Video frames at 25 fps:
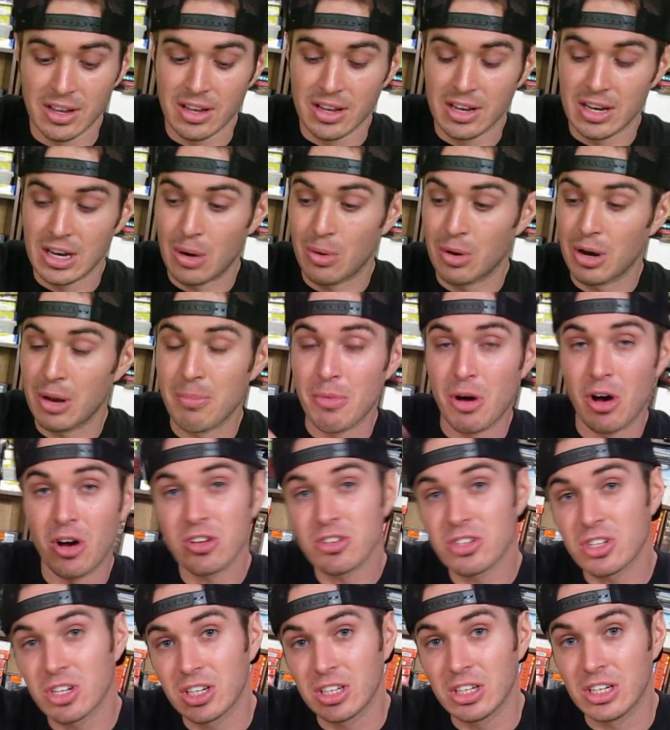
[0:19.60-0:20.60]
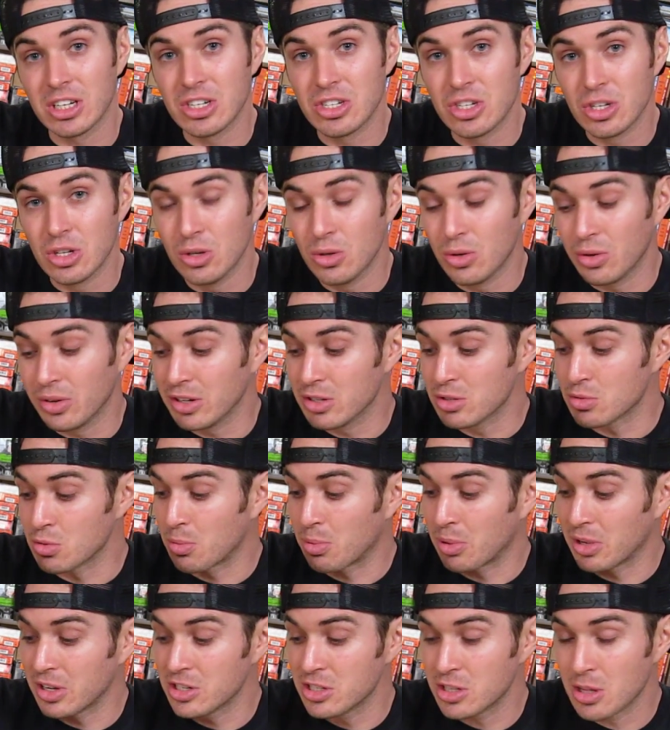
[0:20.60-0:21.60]
Now what I'm also going to do is
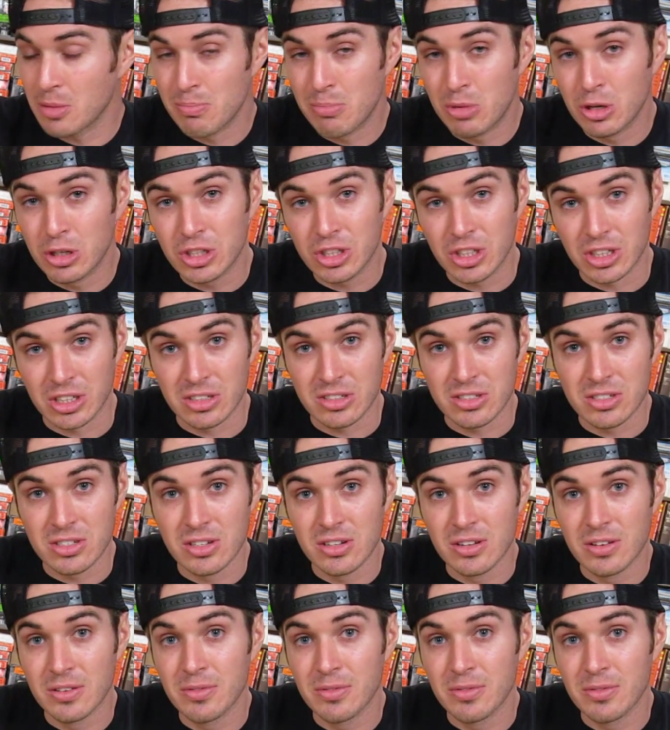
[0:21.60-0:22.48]
replace the bushings.